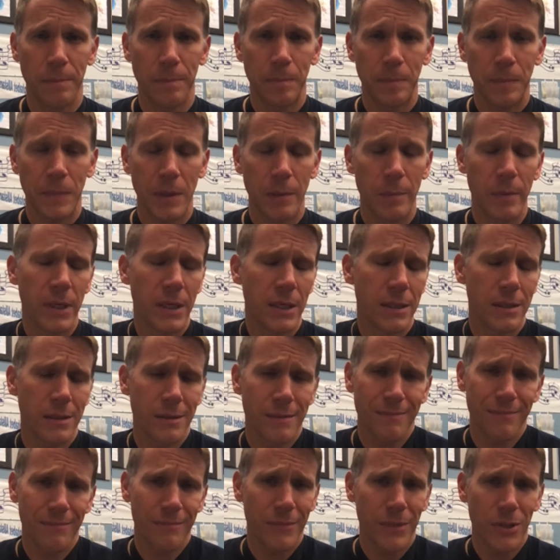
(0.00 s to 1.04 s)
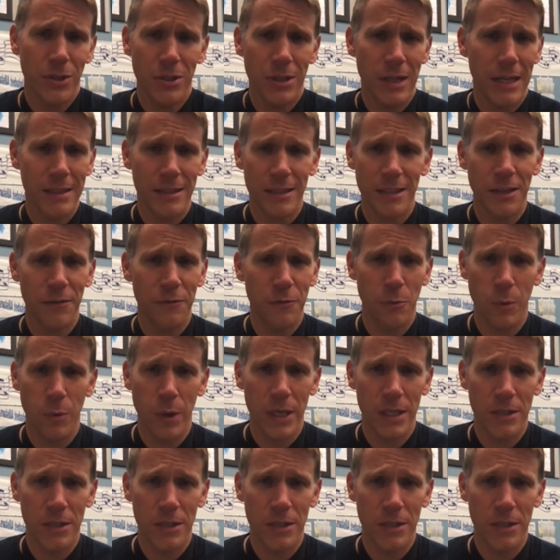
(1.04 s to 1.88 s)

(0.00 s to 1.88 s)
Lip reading: because there's lots of different ways to